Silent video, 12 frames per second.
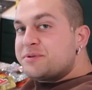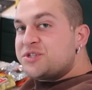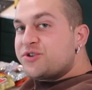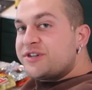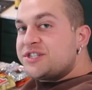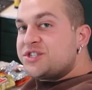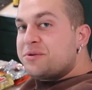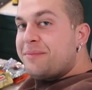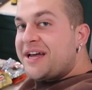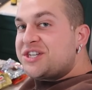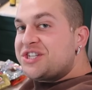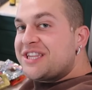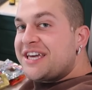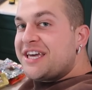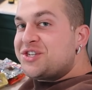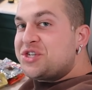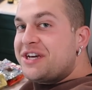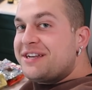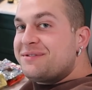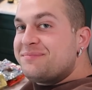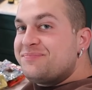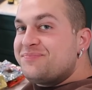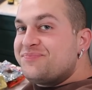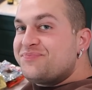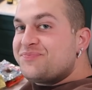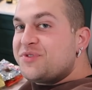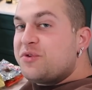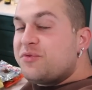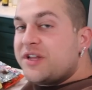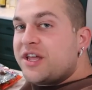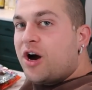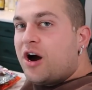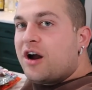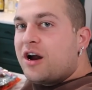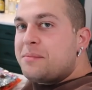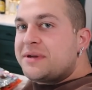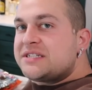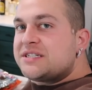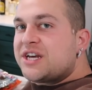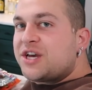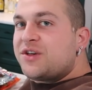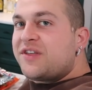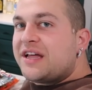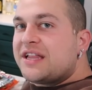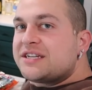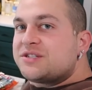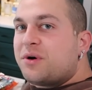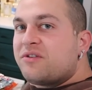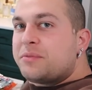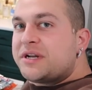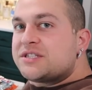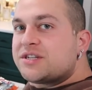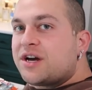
Patrice, your match in the kitchen? You really are. I meant I to know. tell you that like 12 minutes